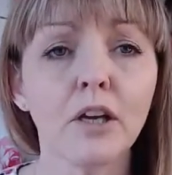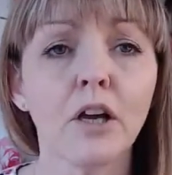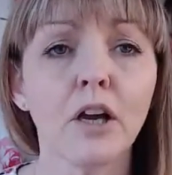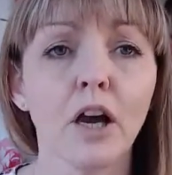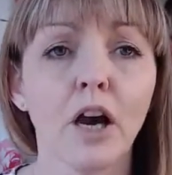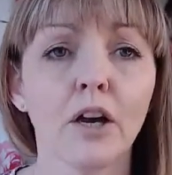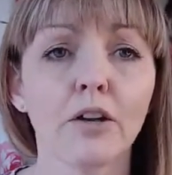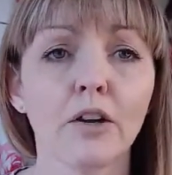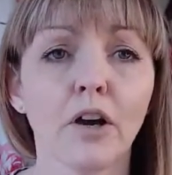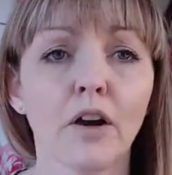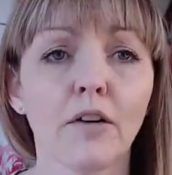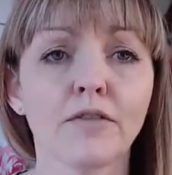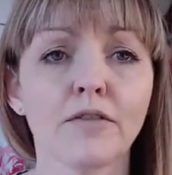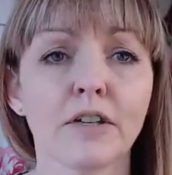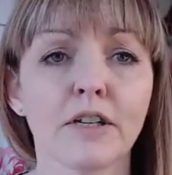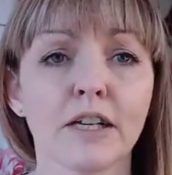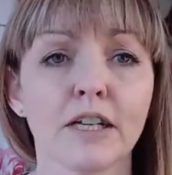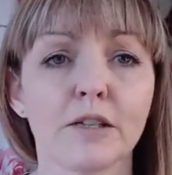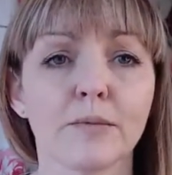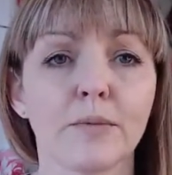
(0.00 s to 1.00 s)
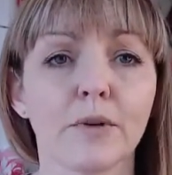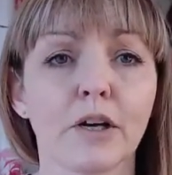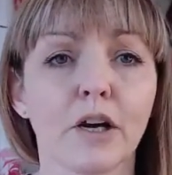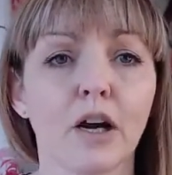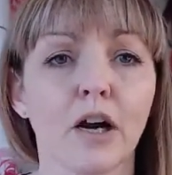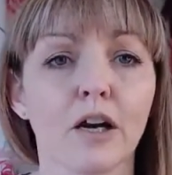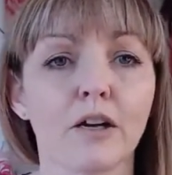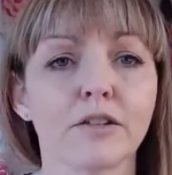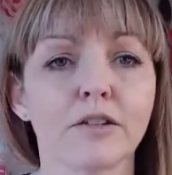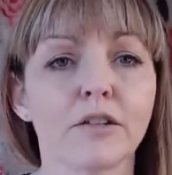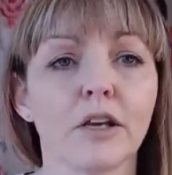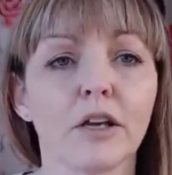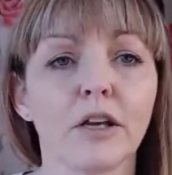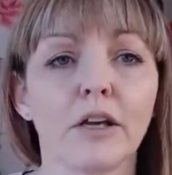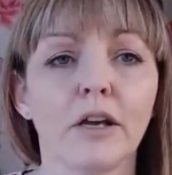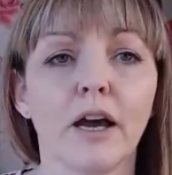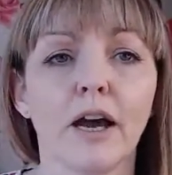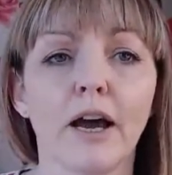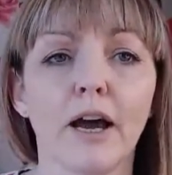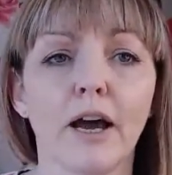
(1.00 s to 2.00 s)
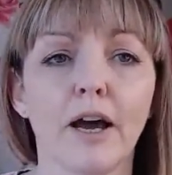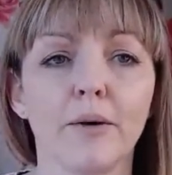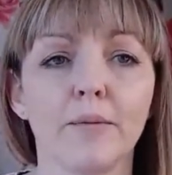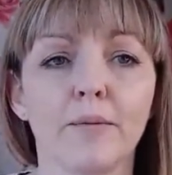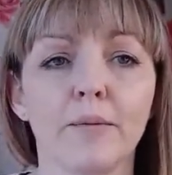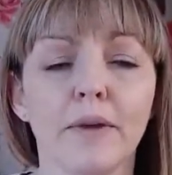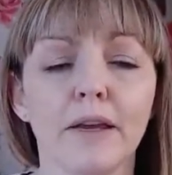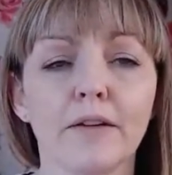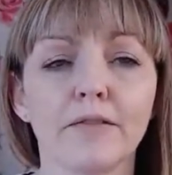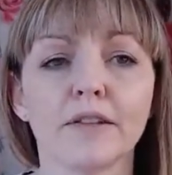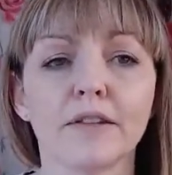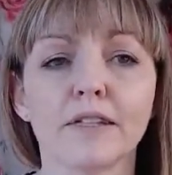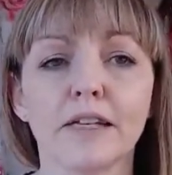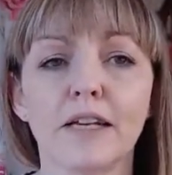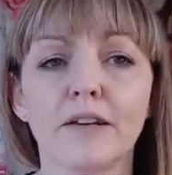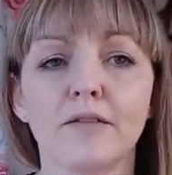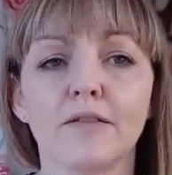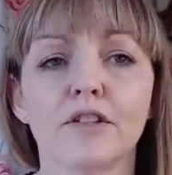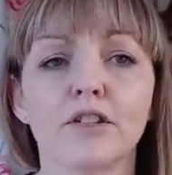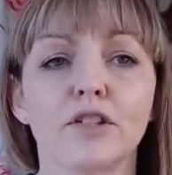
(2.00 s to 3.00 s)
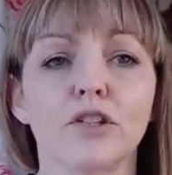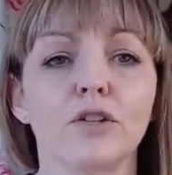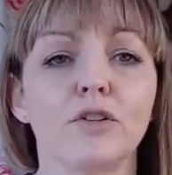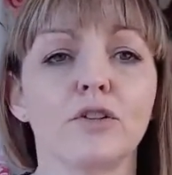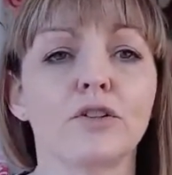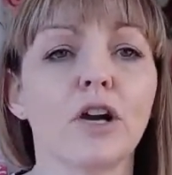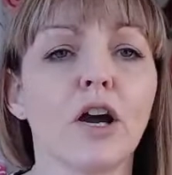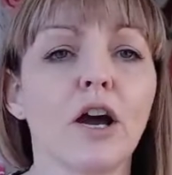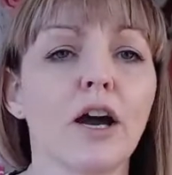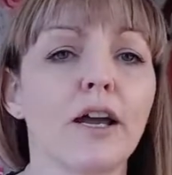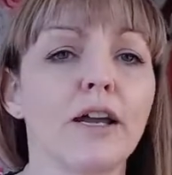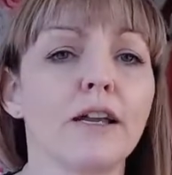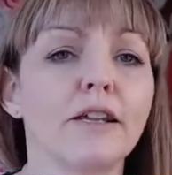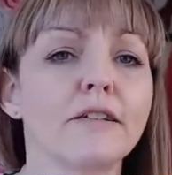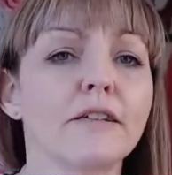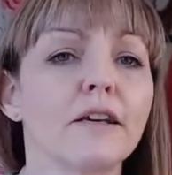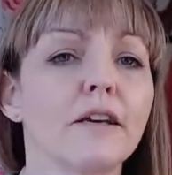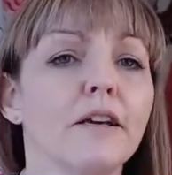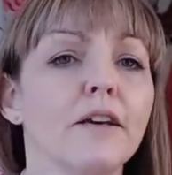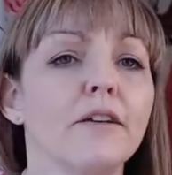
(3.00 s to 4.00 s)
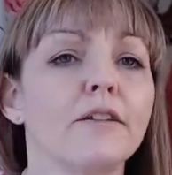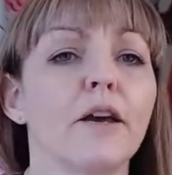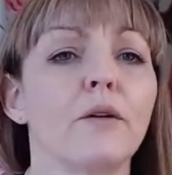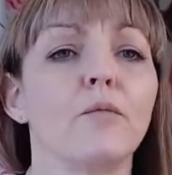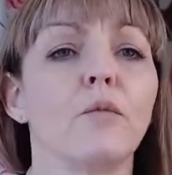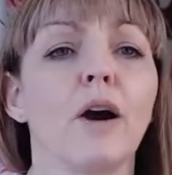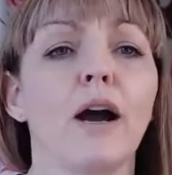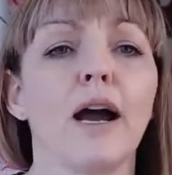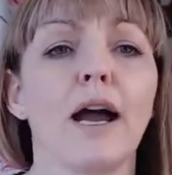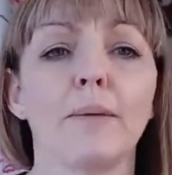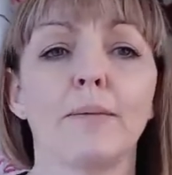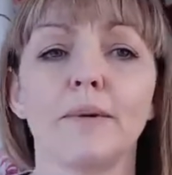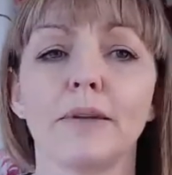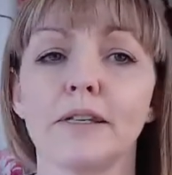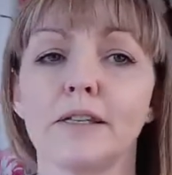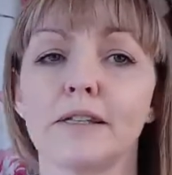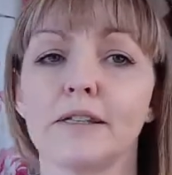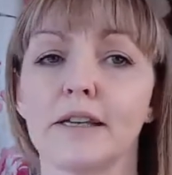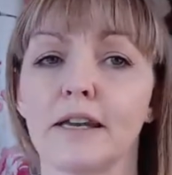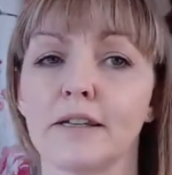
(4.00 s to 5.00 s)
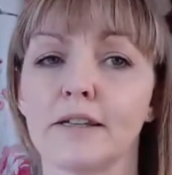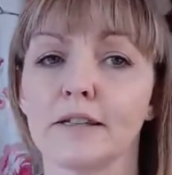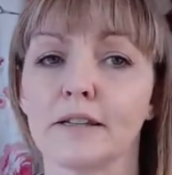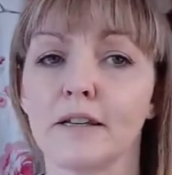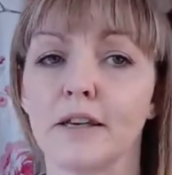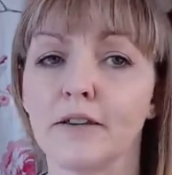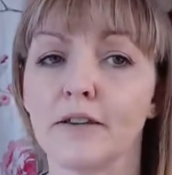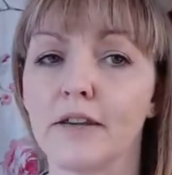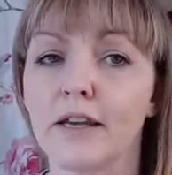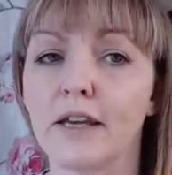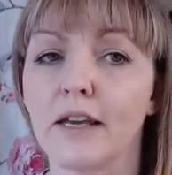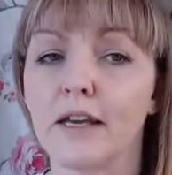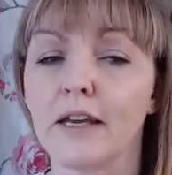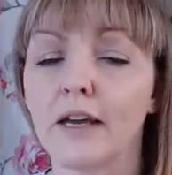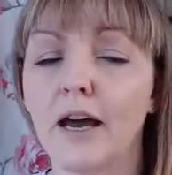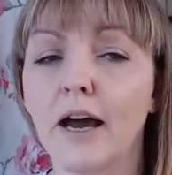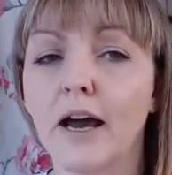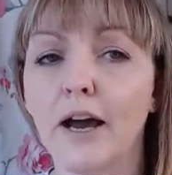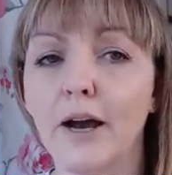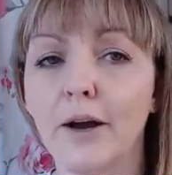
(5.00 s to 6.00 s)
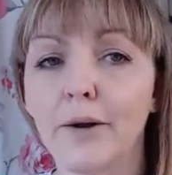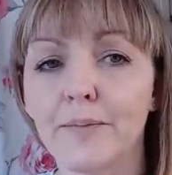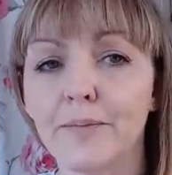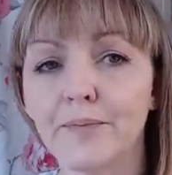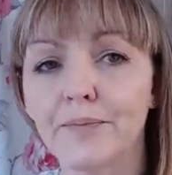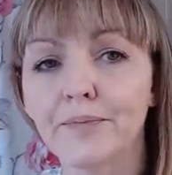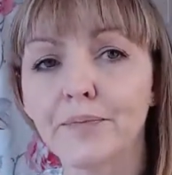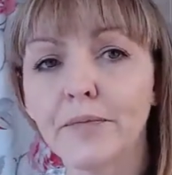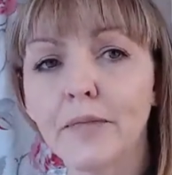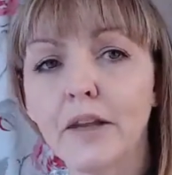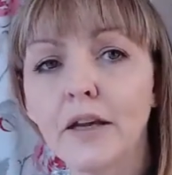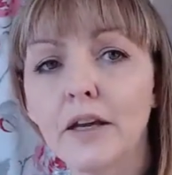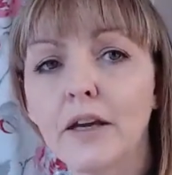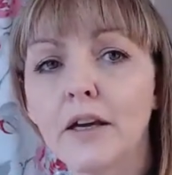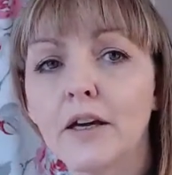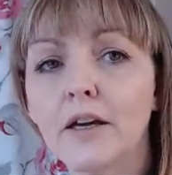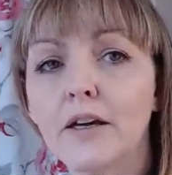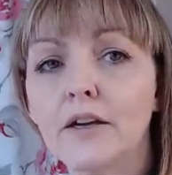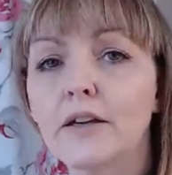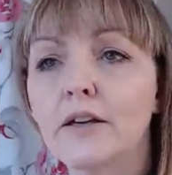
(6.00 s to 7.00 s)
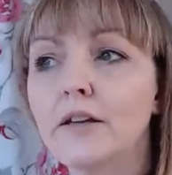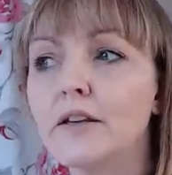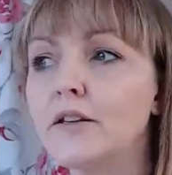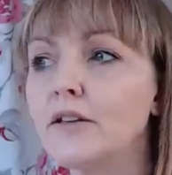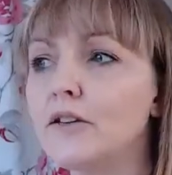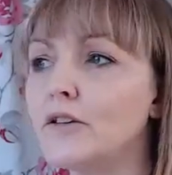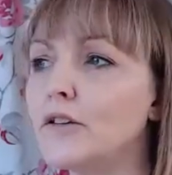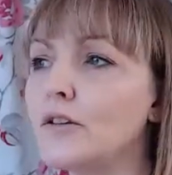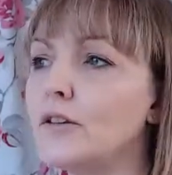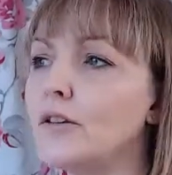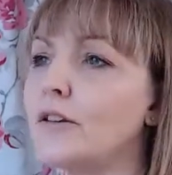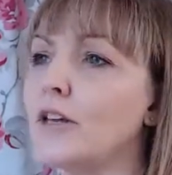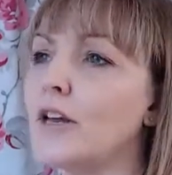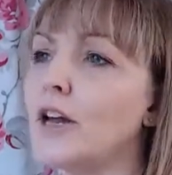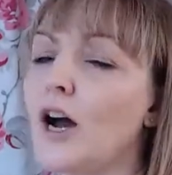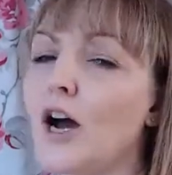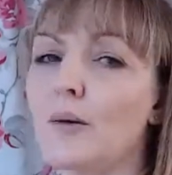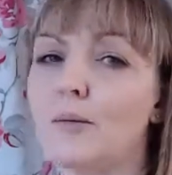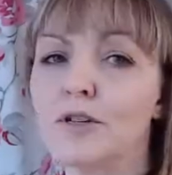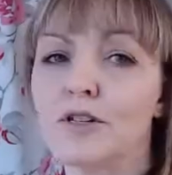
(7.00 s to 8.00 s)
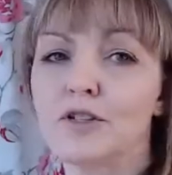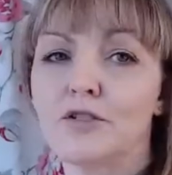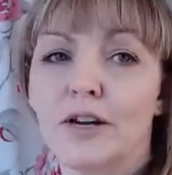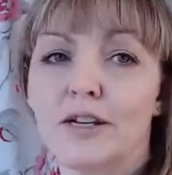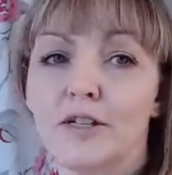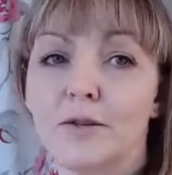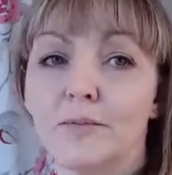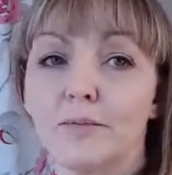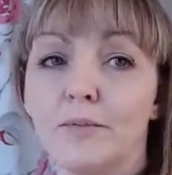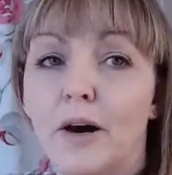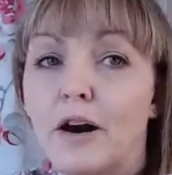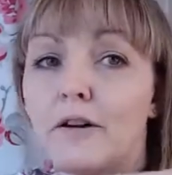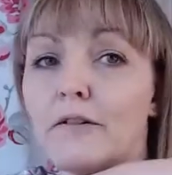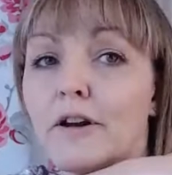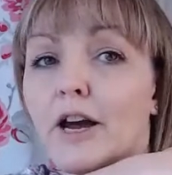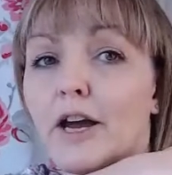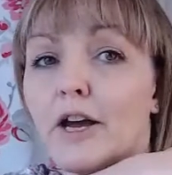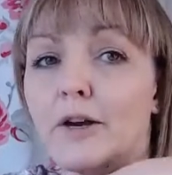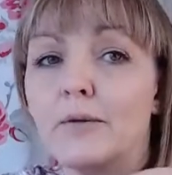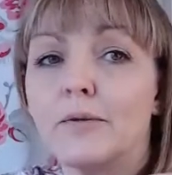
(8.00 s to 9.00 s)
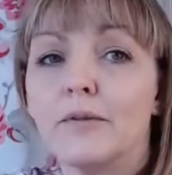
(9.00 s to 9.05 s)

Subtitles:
And often it's because if the sleeve is too tight, then what happens is that the arm is trying to borrow